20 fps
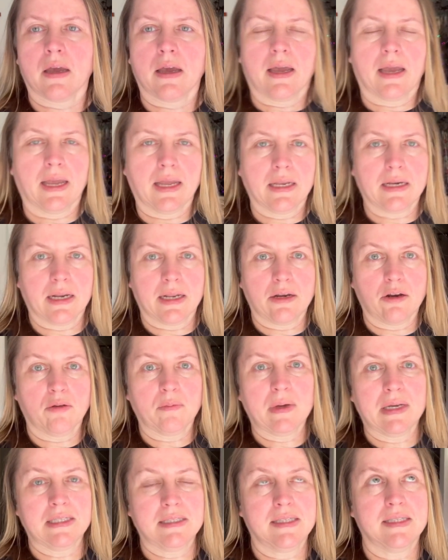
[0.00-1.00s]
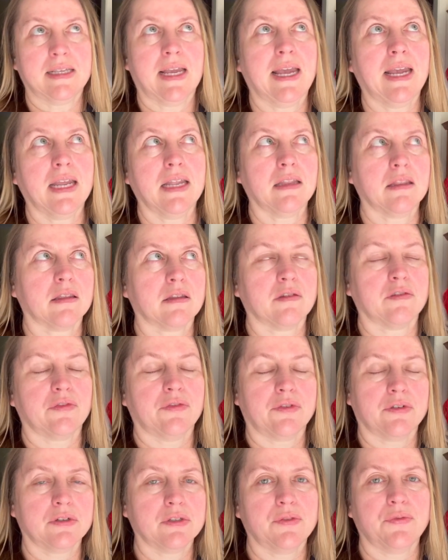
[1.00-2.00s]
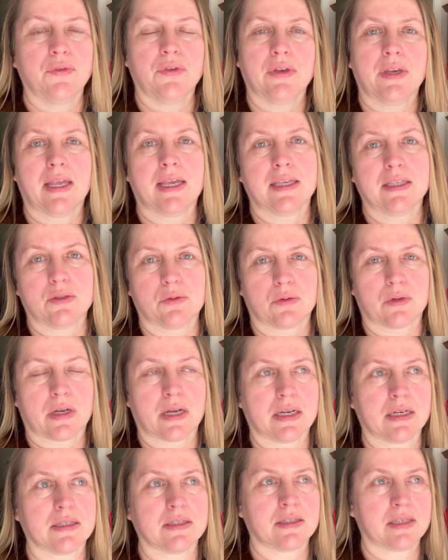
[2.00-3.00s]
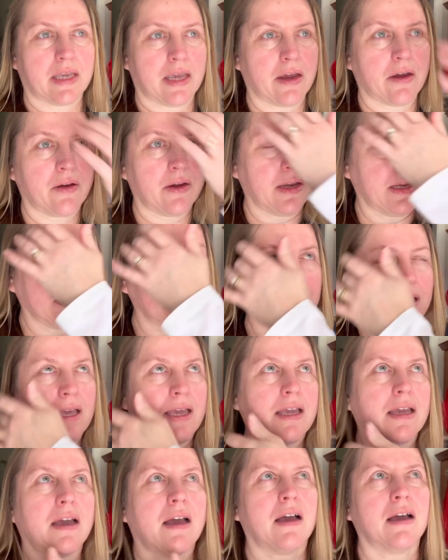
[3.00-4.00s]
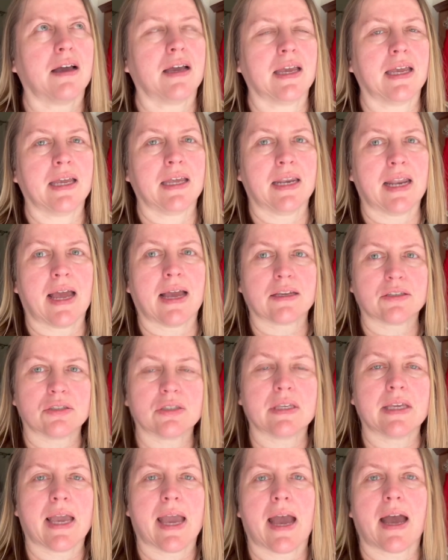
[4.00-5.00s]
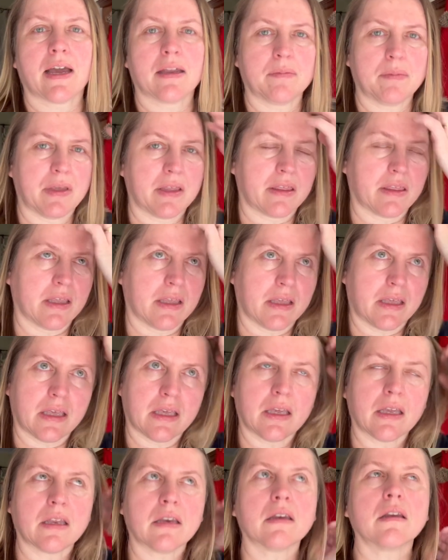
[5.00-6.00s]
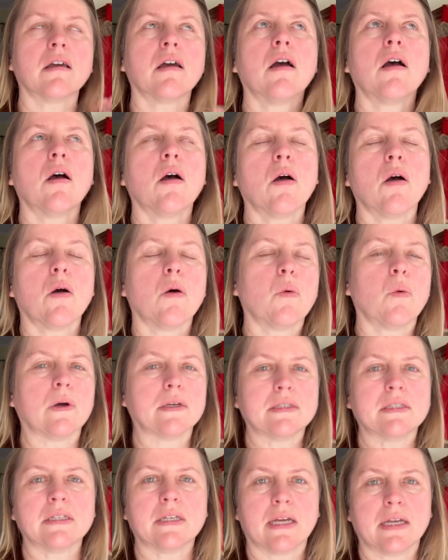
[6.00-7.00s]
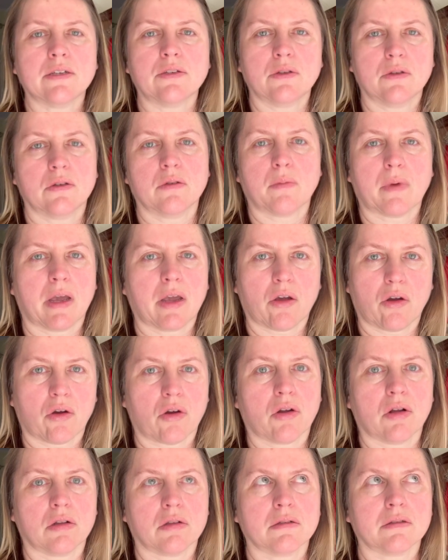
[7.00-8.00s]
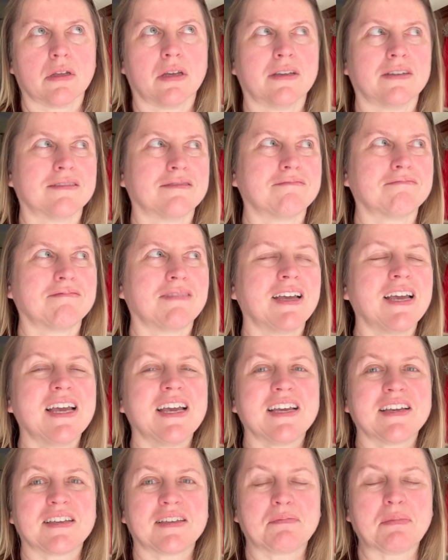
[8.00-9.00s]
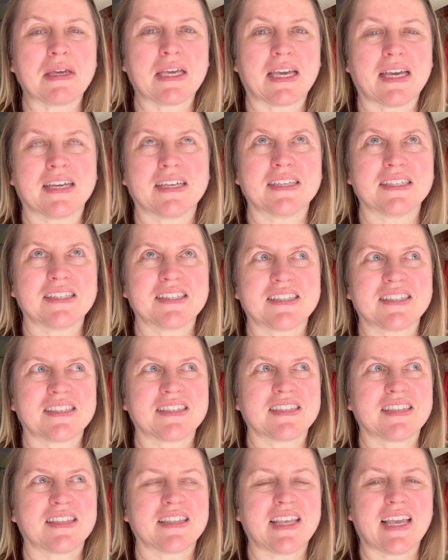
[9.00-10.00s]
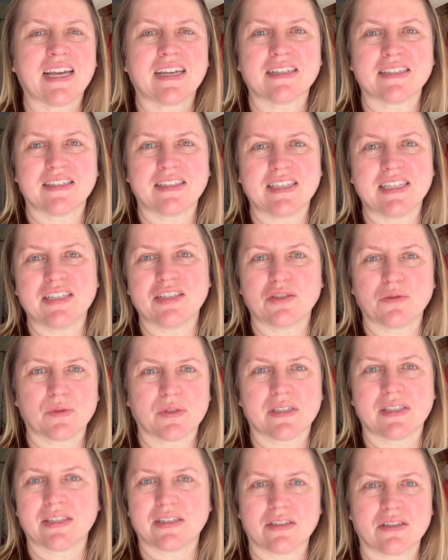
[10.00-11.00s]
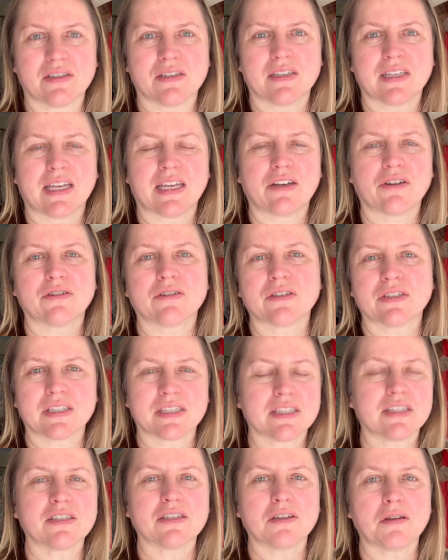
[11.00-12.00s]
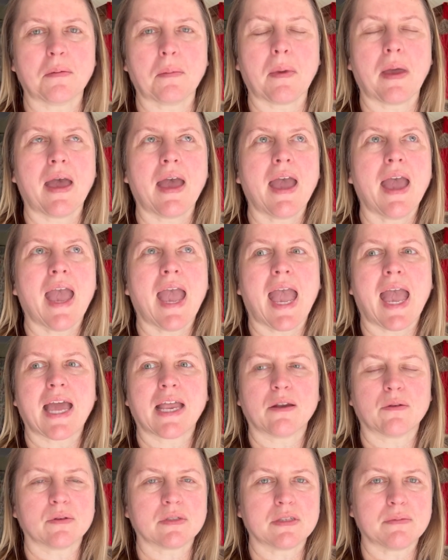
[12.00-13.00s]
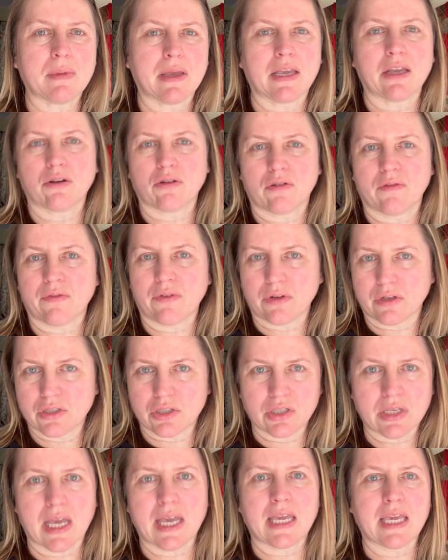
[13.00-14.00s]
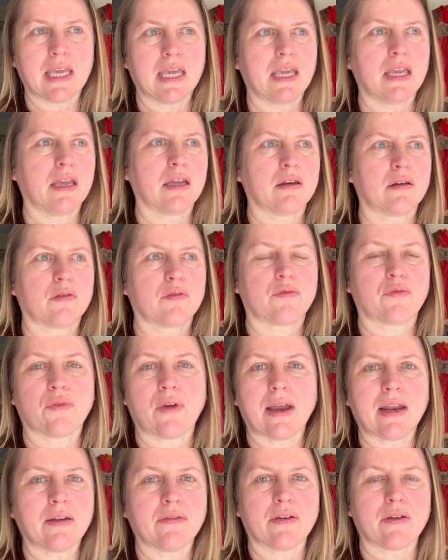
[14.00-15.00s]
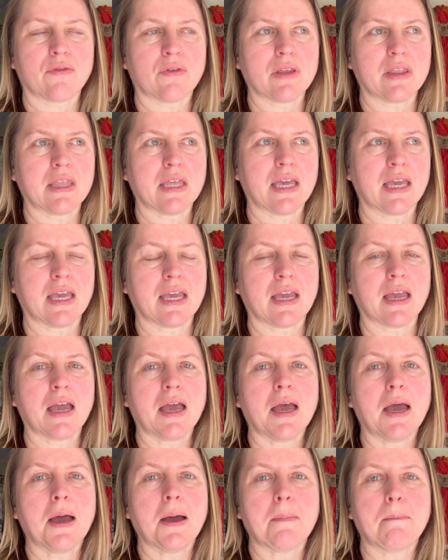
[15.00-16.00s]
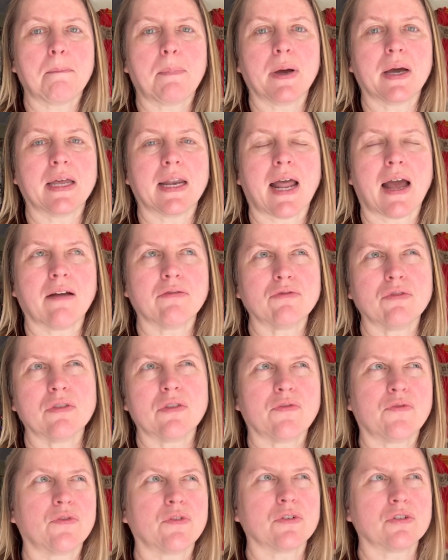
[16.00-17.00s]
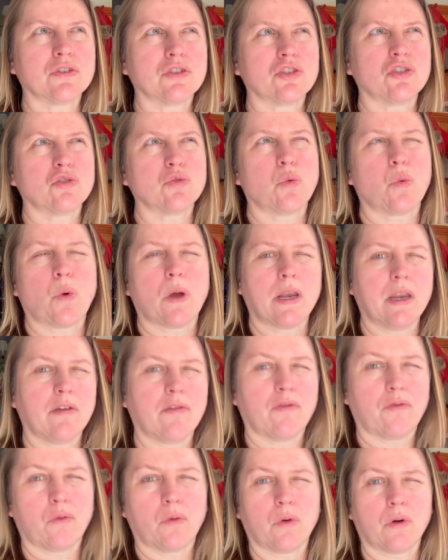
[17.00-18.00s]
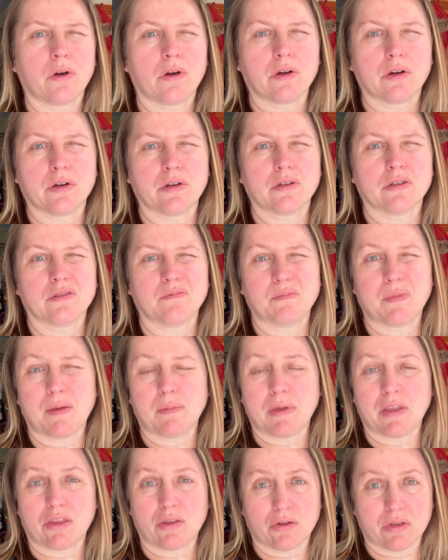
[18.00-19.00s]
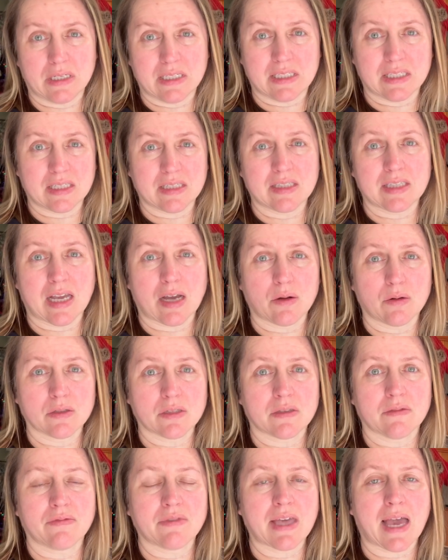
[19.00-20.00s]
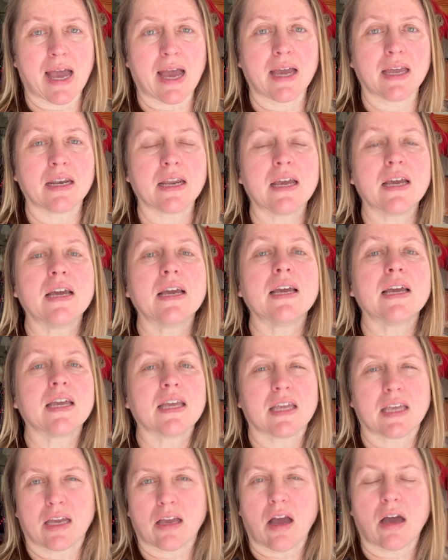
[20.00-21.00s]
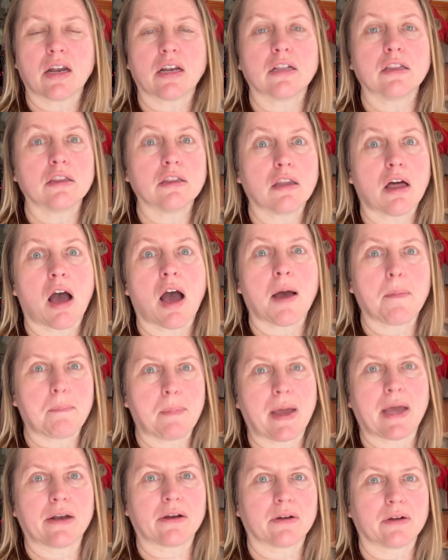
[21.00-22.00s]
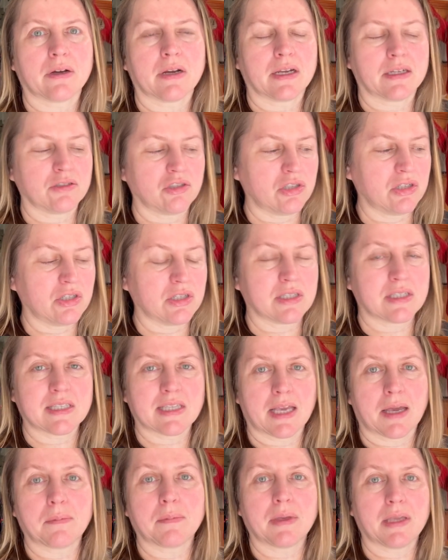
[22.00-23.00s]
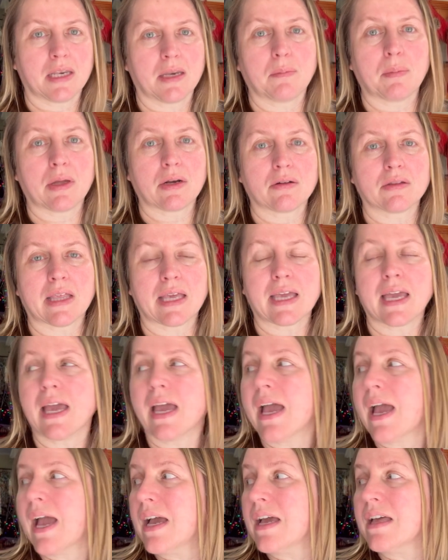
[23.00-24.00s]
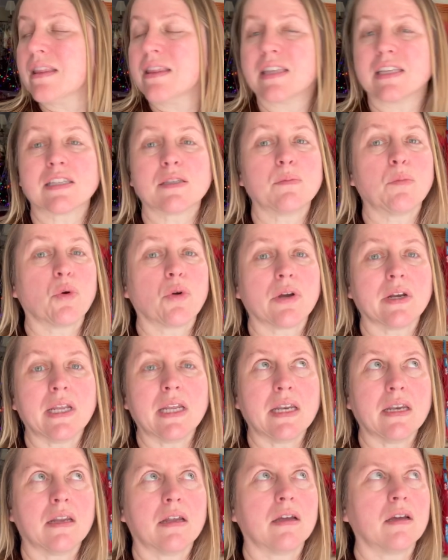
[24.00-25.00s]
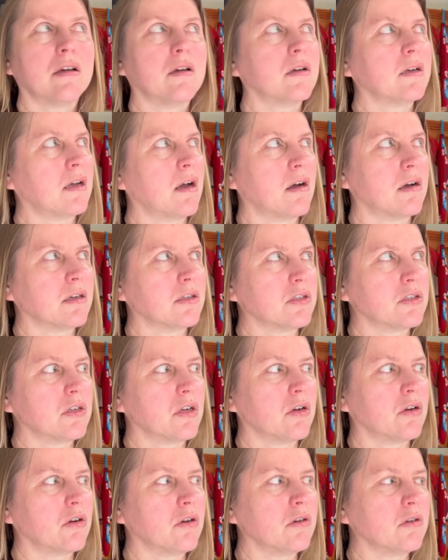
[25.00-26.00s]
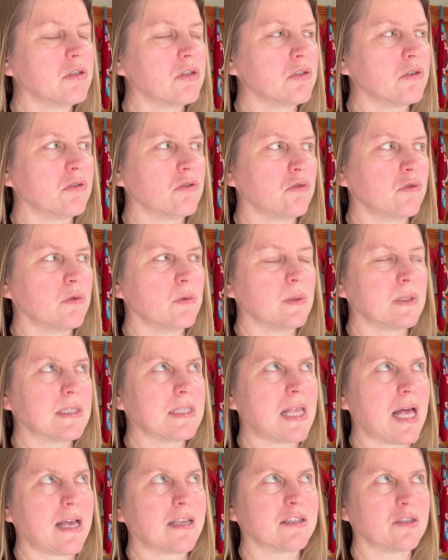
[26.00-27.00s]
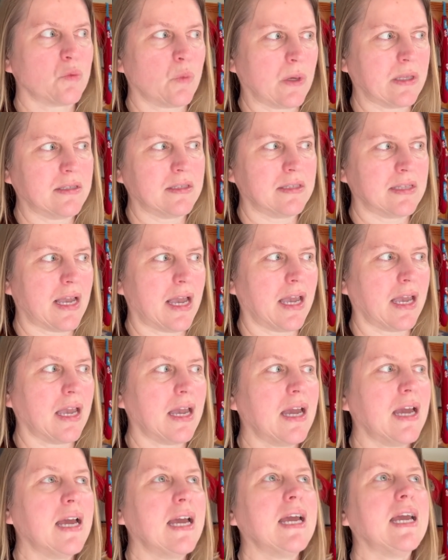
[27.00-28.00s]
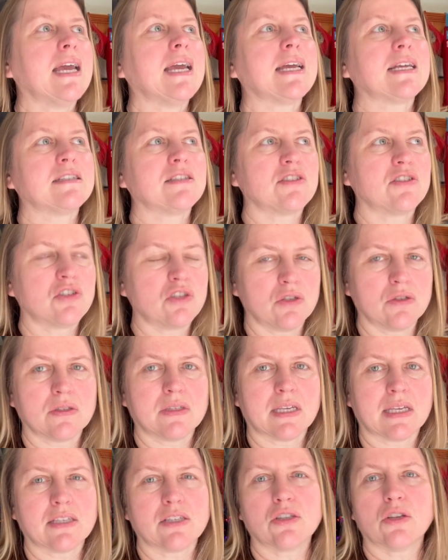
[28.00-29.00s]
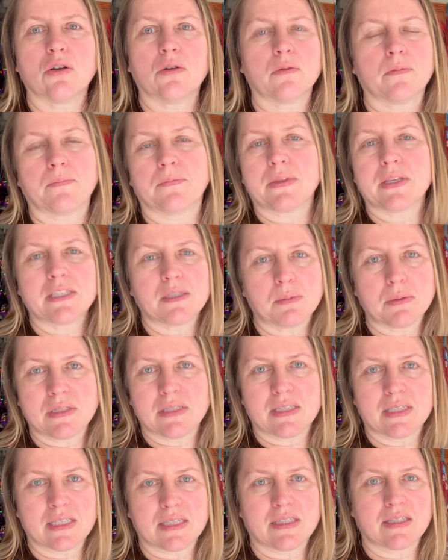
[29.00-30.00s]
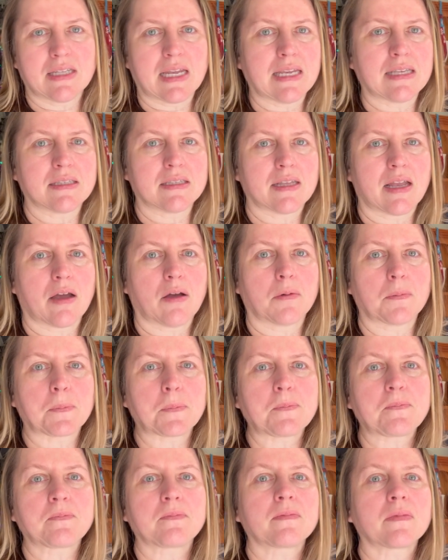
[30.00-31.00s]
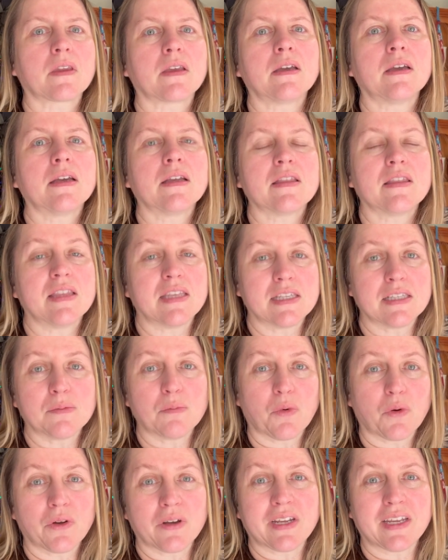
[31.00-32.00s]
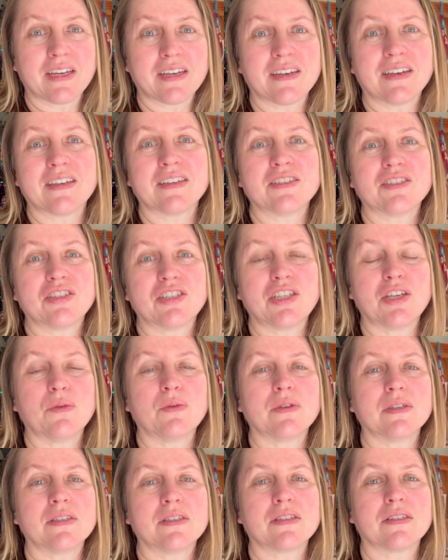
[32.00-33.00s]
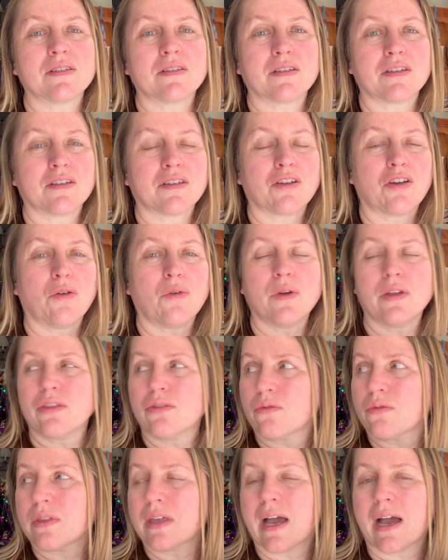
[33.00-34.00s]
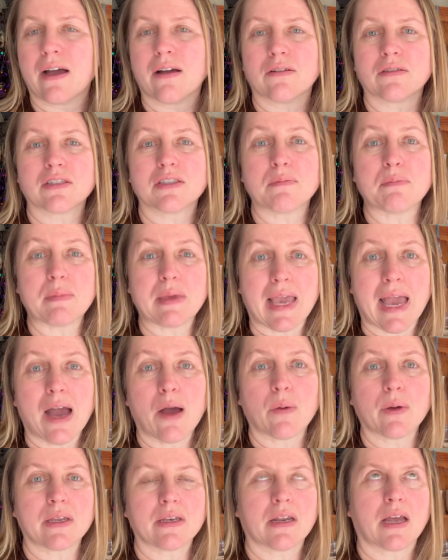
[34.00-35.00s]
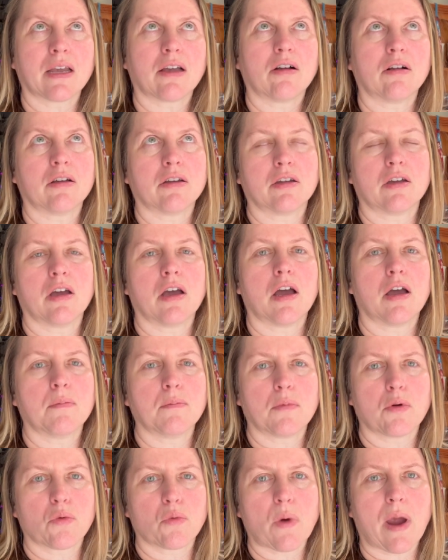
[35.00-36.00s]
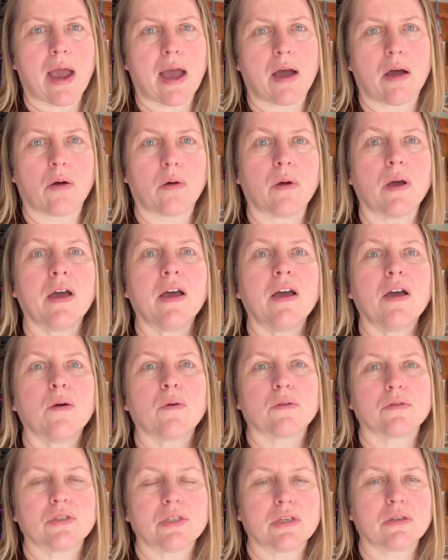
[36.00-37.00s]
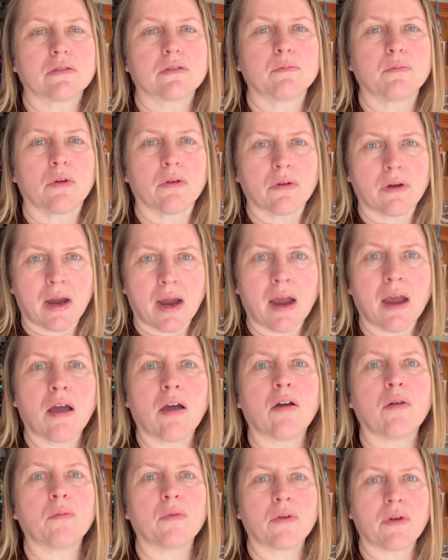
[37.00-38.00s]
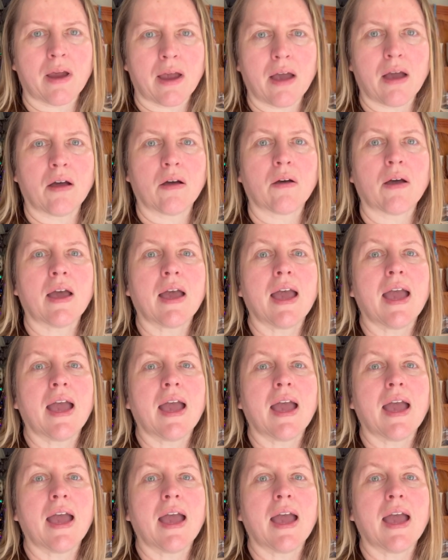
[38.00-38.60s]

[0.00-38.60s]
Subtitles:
And I don't mind saying the first few days were kind of scary. Like, it actually had me thinking, what did I do to my girl? Because the anesthesia was still in her system and it was making her very shaky and afraid of everything. But after the first 24, maybe 36 hours of that, it got a lot better and she just kept getting better. Like this morning, gosh, her surgery was last Wednesday. It's Tuesday, so it's been 6 days now. This morning, she was going through the house meowing. I call it a meow, where she goes, meow, meow.